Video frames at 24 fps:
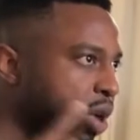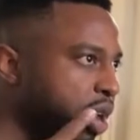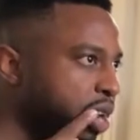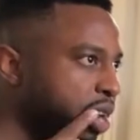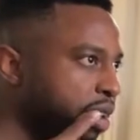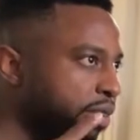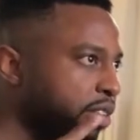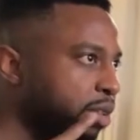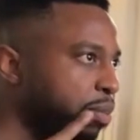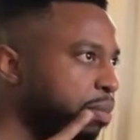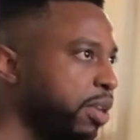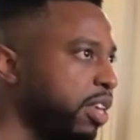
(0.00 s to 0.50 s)
aware
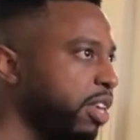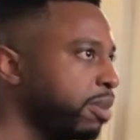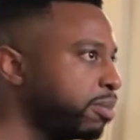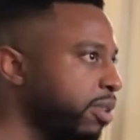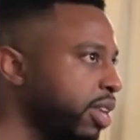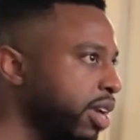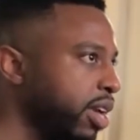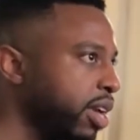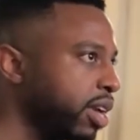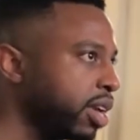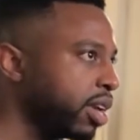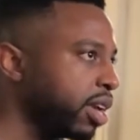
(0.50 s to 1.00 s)
enough to peep
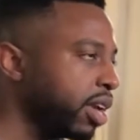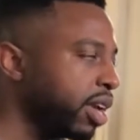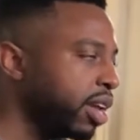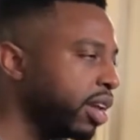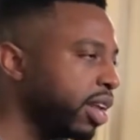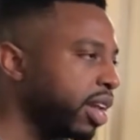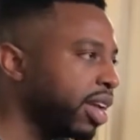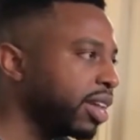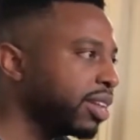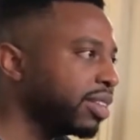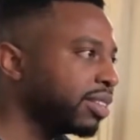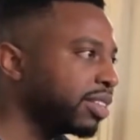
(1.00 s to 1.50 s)
that. And
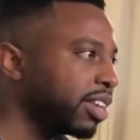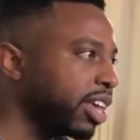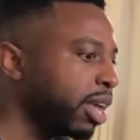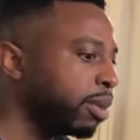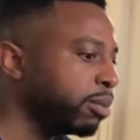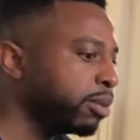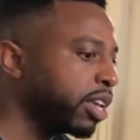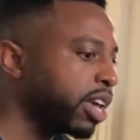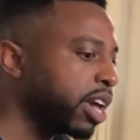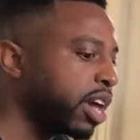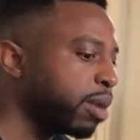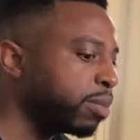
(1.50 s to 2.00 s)
then at the
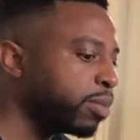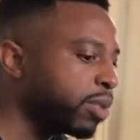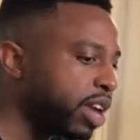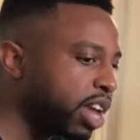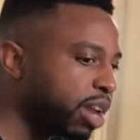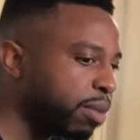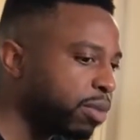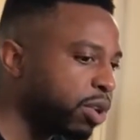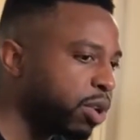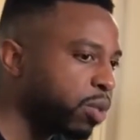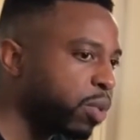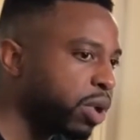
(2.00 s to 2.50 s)
same time, you
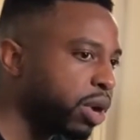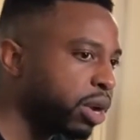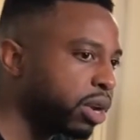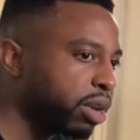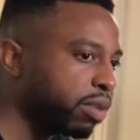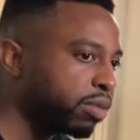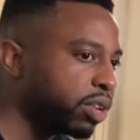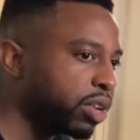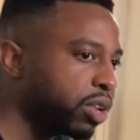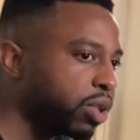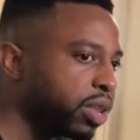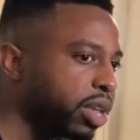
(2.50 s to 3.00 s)
got to be aware
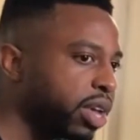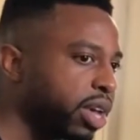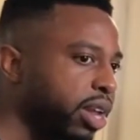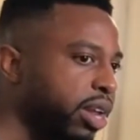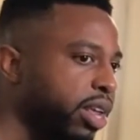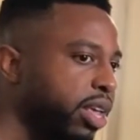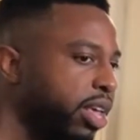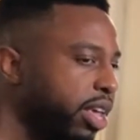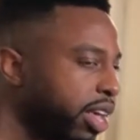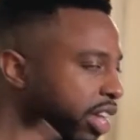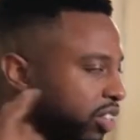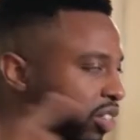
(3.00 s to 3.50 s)
enough to know that
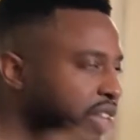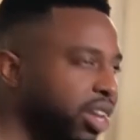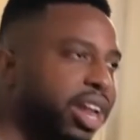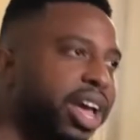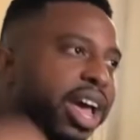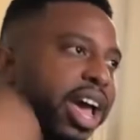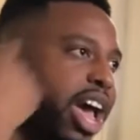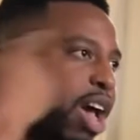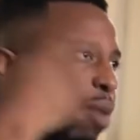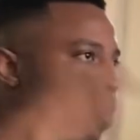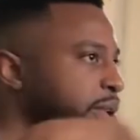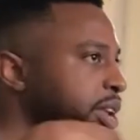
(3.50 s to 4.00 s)
it's going
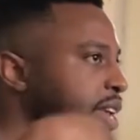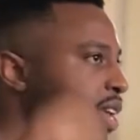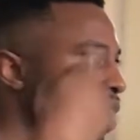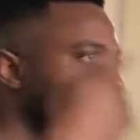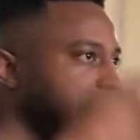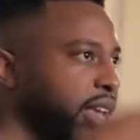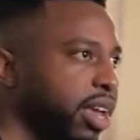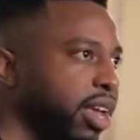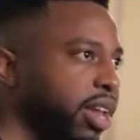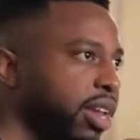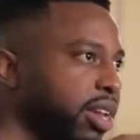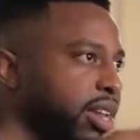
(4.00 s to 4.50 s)
to happen
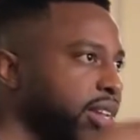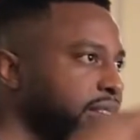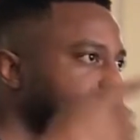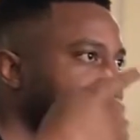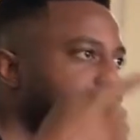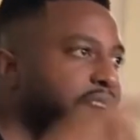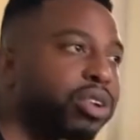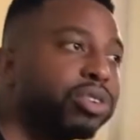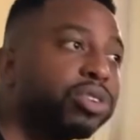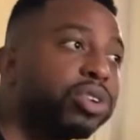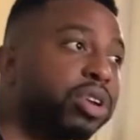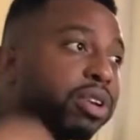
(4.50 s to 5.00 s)
again. The
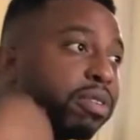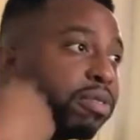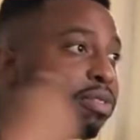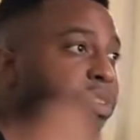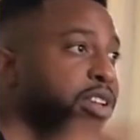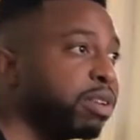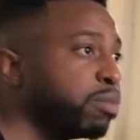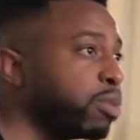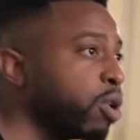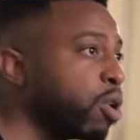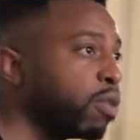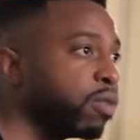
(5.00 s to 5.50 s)
cycle's going to
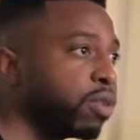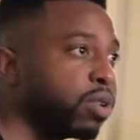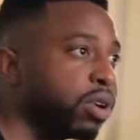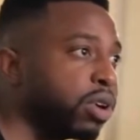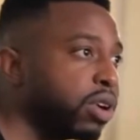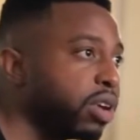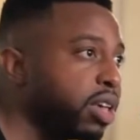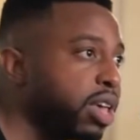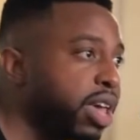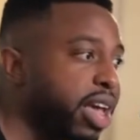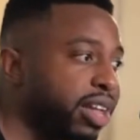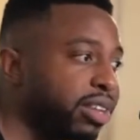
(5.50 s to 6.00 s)
flip
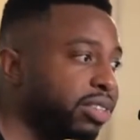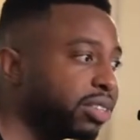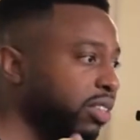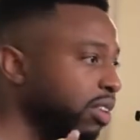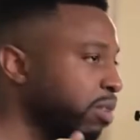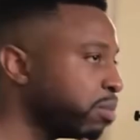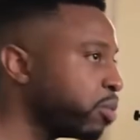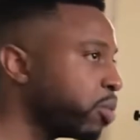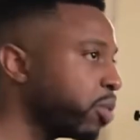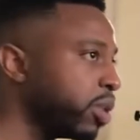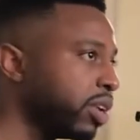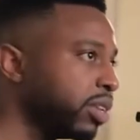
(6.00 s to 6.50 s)
over at
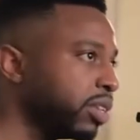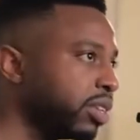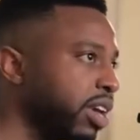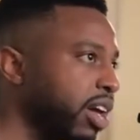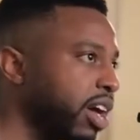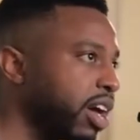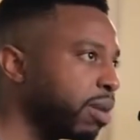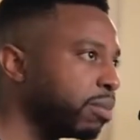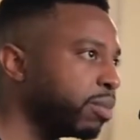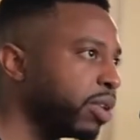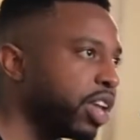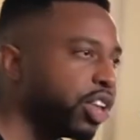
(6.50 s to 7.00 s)
some point in
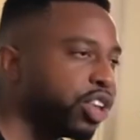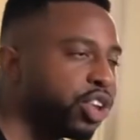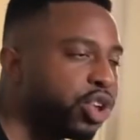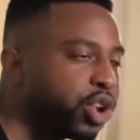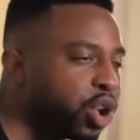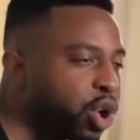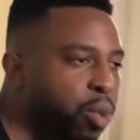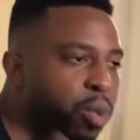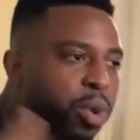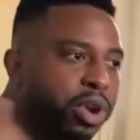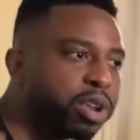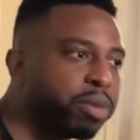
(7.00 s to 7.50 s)
time, and you
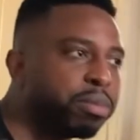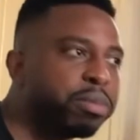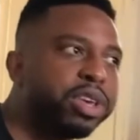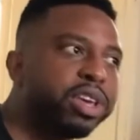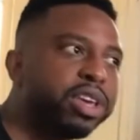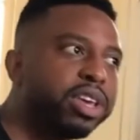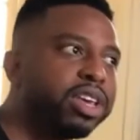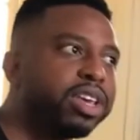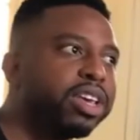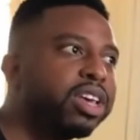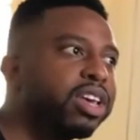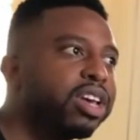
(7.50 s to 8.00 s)
don't want to
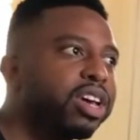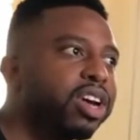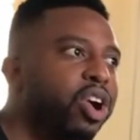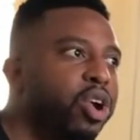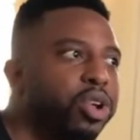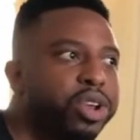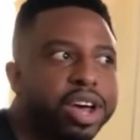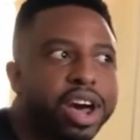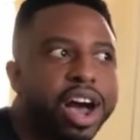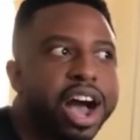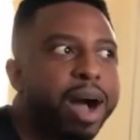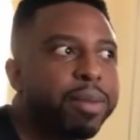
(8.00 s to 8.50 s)
be
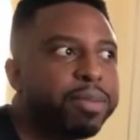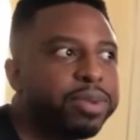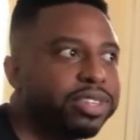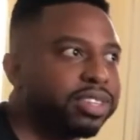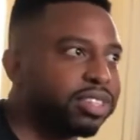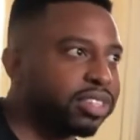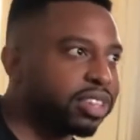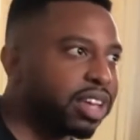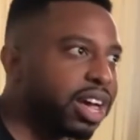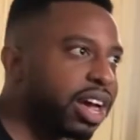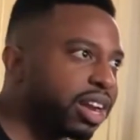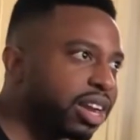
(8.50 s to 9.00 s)
on the
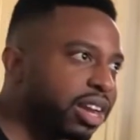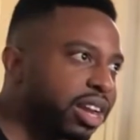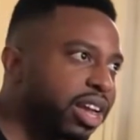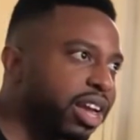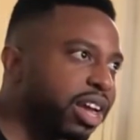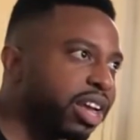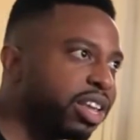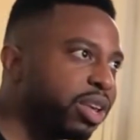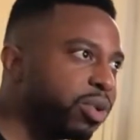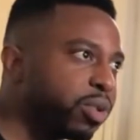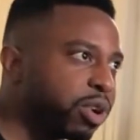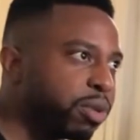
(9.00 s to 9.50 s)
opposite side of
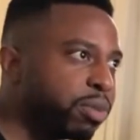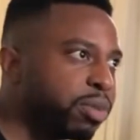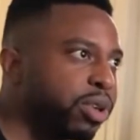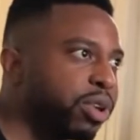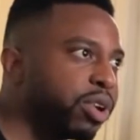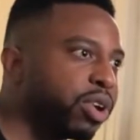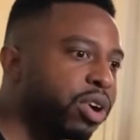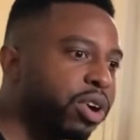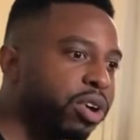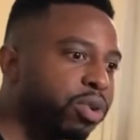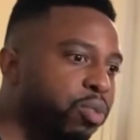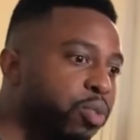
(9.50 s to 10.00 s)
that. You want to
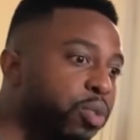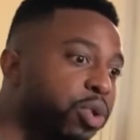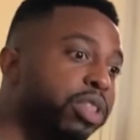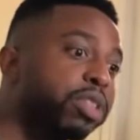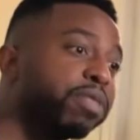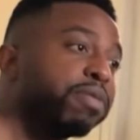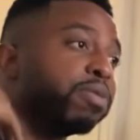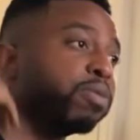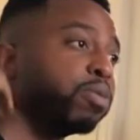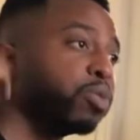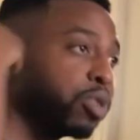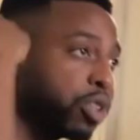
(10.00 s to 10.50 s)
be on where
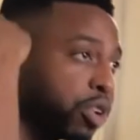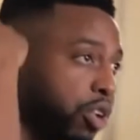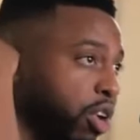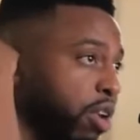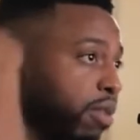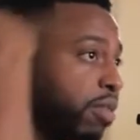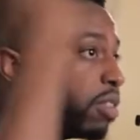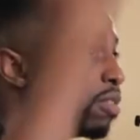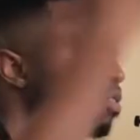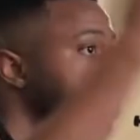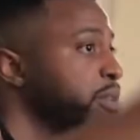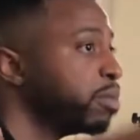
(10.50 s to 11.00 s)
the
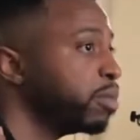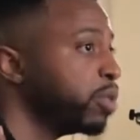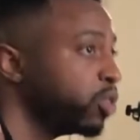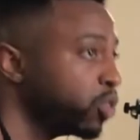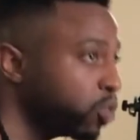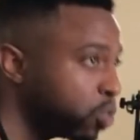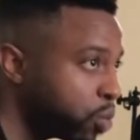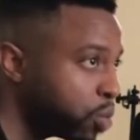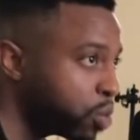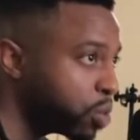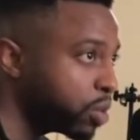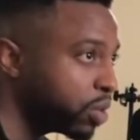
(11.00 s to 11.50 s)
curve is flipping
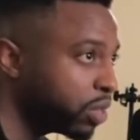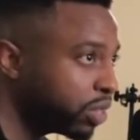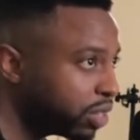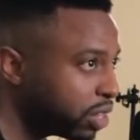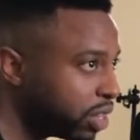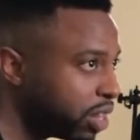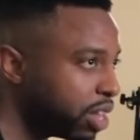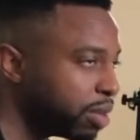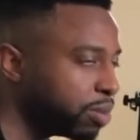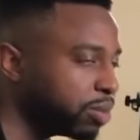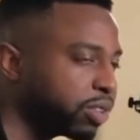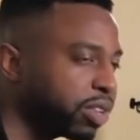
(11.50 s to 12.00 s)
towards.
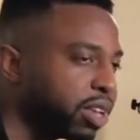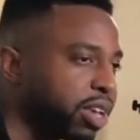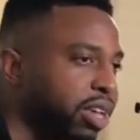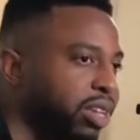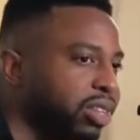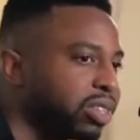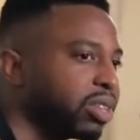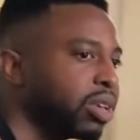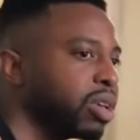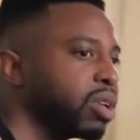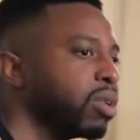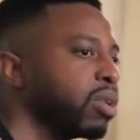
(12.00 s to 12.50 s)
You know what I'm
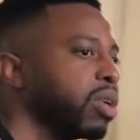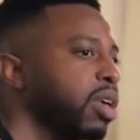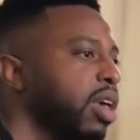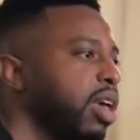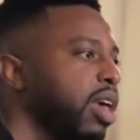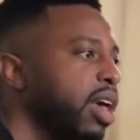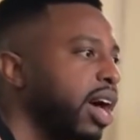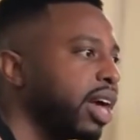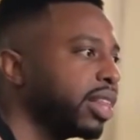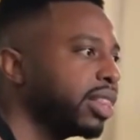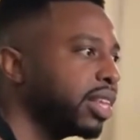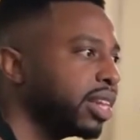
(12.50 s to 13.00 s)
saying? So
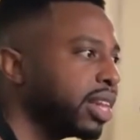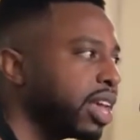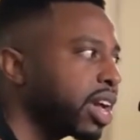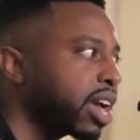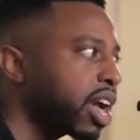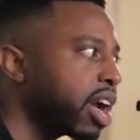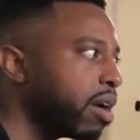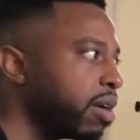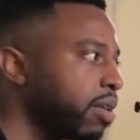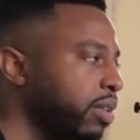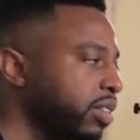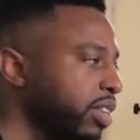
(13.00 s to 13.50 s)
I think that
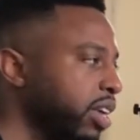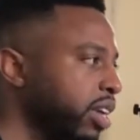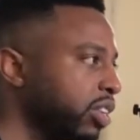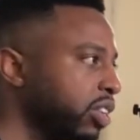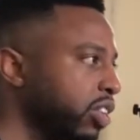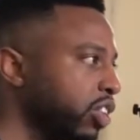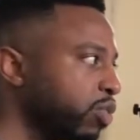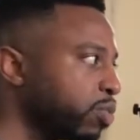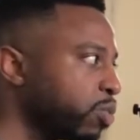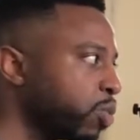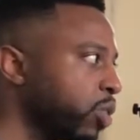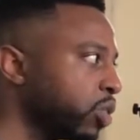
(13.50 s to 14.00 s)

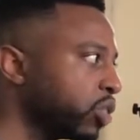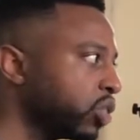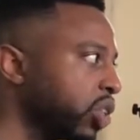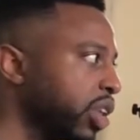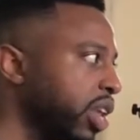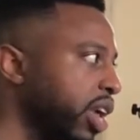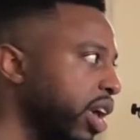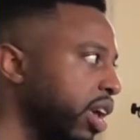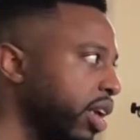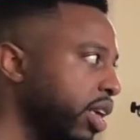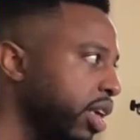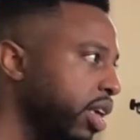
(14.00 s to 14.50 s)
conversation is more so
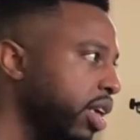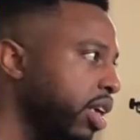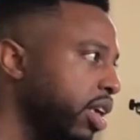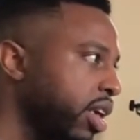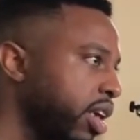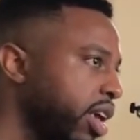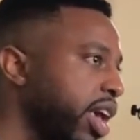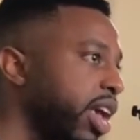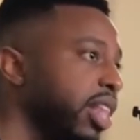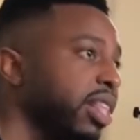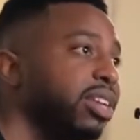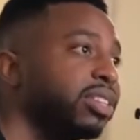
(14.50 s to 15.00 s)
like
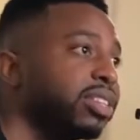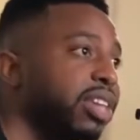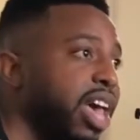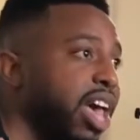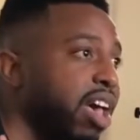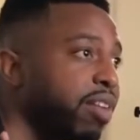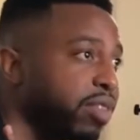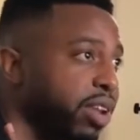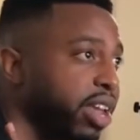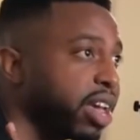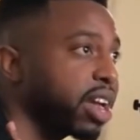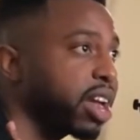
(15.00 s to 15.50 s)
at least
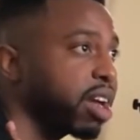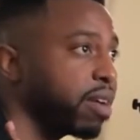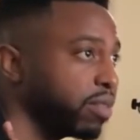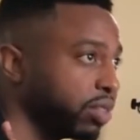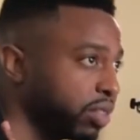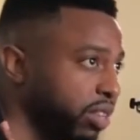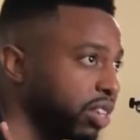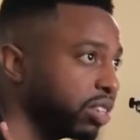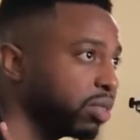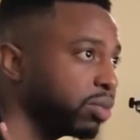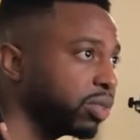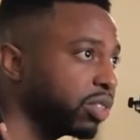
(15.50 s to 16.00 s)
having that
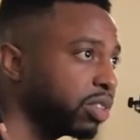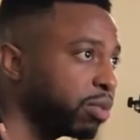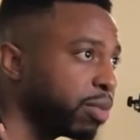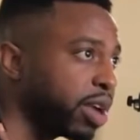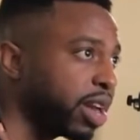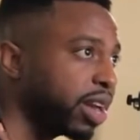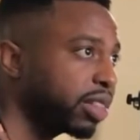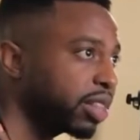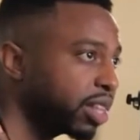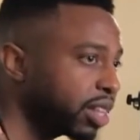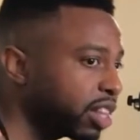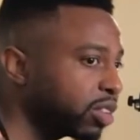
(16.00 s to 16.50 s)
conversation with
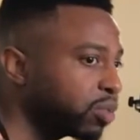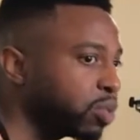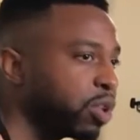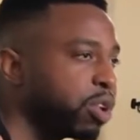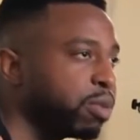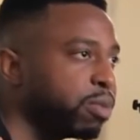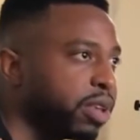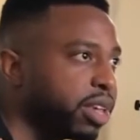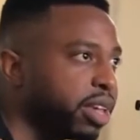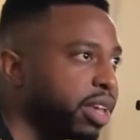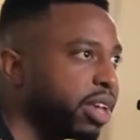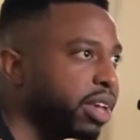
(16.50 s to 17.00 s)
somebody. I think that's where
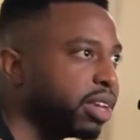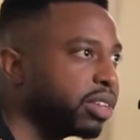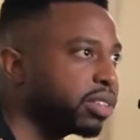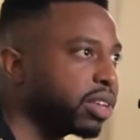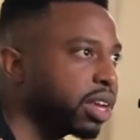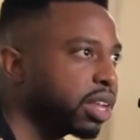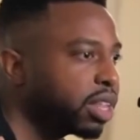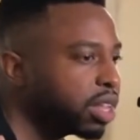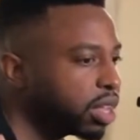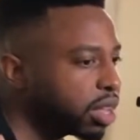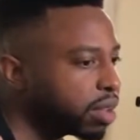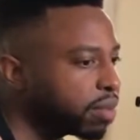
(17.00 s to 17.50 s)
it begins.
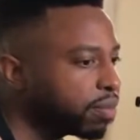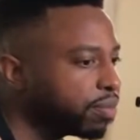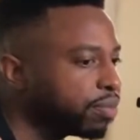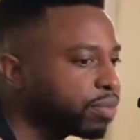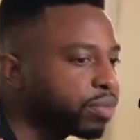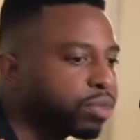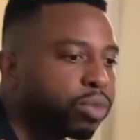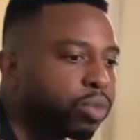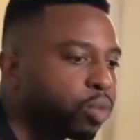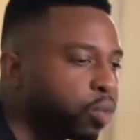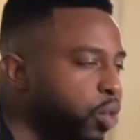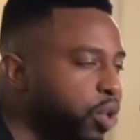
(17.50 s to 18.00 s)
Like,
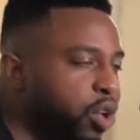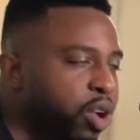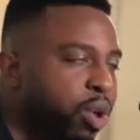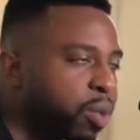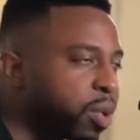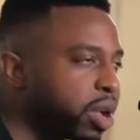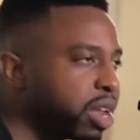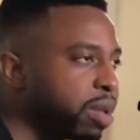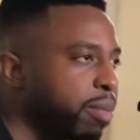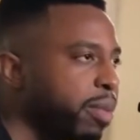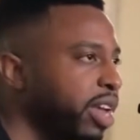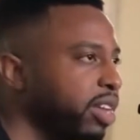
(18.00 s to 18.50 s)
look, we
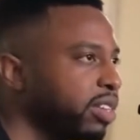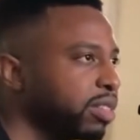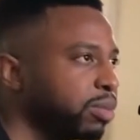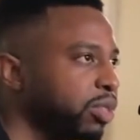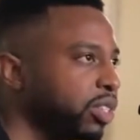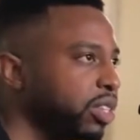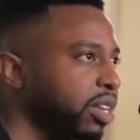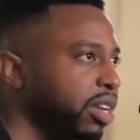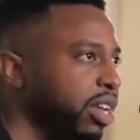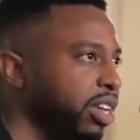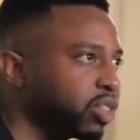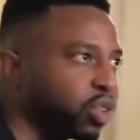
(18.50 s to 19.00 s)
don't want to make some
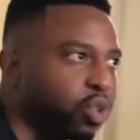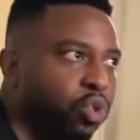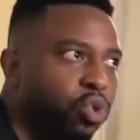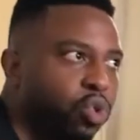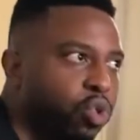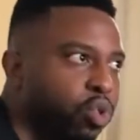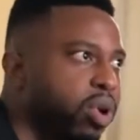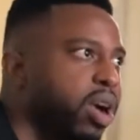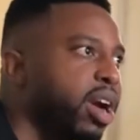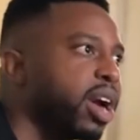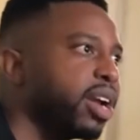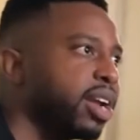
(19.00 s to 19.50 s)
shit that's
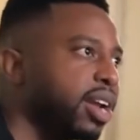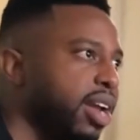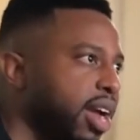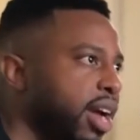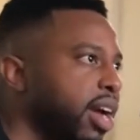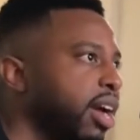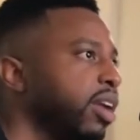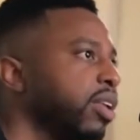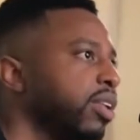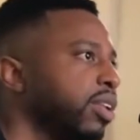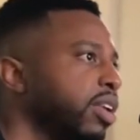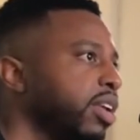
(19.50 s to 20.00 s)
cool right
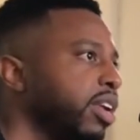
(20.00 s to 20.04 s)
now.